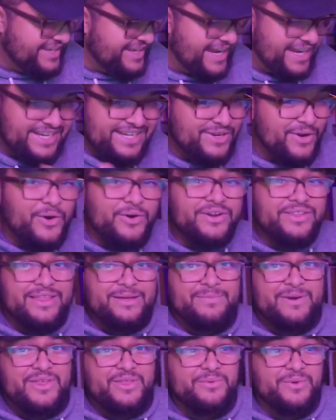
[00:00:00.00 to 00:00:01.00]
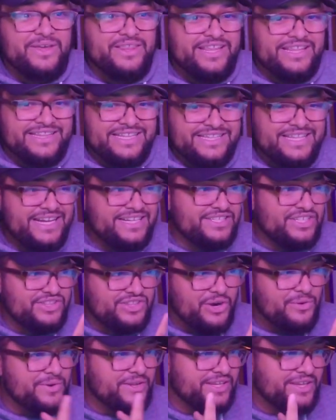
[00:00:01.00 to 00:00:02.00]
I didn't order that, by the way. They did that as a
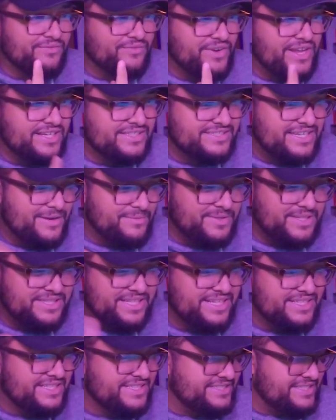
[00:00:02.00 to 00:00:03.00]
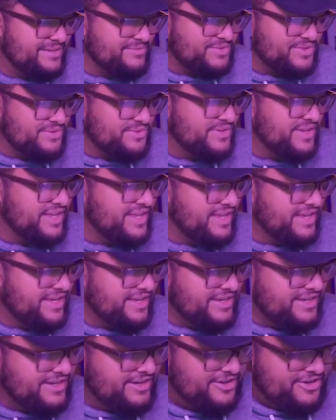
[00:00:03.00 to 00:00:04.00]
throwing gift last time, and they did it this time too.
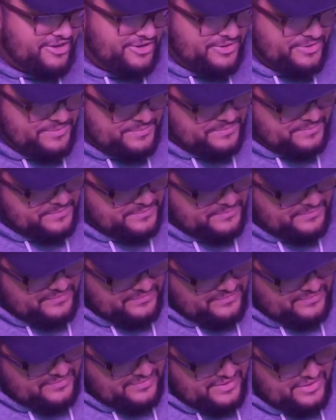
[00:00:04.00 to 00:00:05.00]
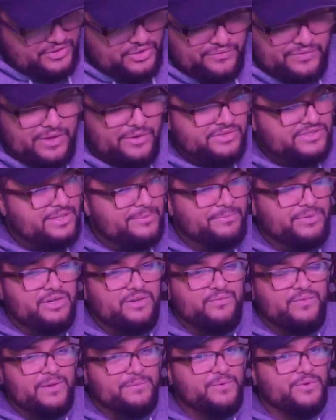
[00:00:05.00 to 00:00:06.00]
Um, if that was the
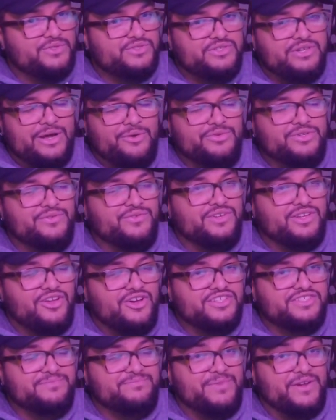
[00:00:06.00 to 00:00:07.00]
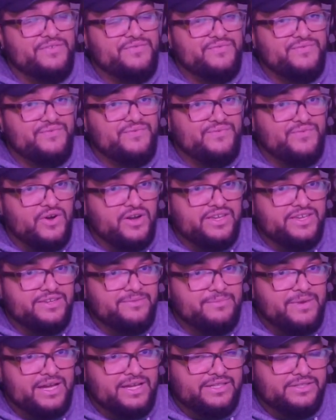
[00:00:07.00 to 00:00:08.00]
butterfly poster, I would have lost my
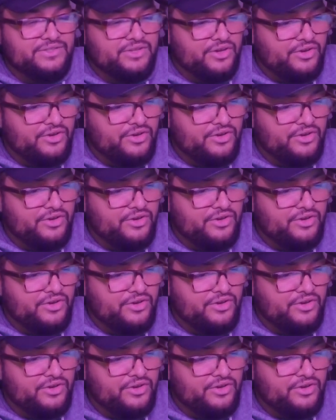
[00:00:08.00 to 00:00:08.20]
fucking mind.